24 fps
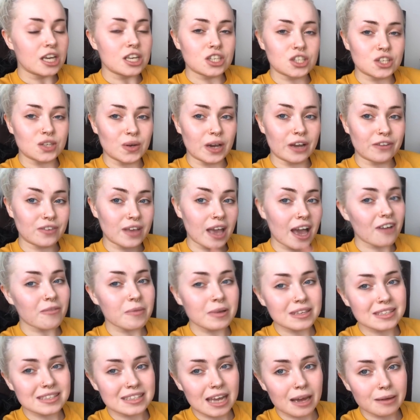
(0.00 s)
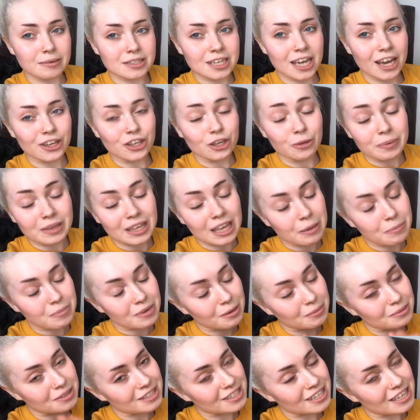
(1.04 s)
So if you have me on Snapchat, you'll be keeping
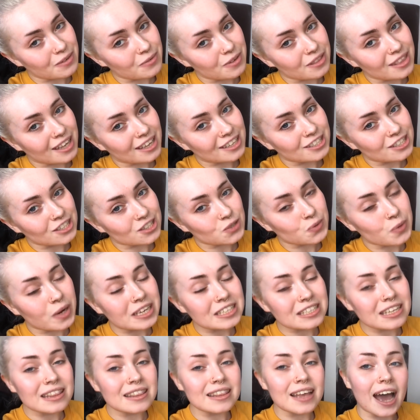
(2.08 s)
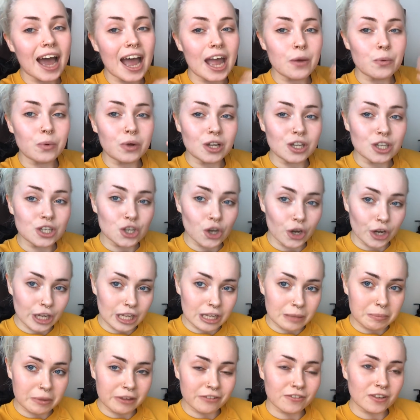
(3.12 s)
up to date with that situation that I will now
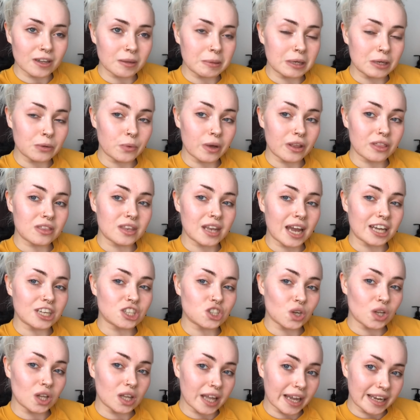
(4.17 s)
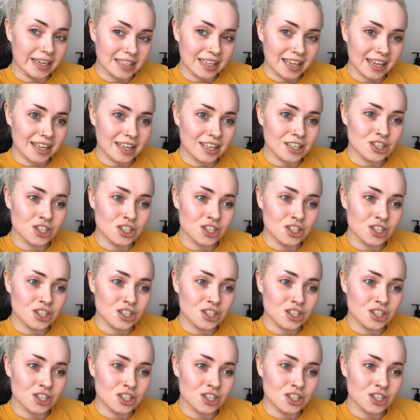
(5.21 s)
be filming with natural lighting.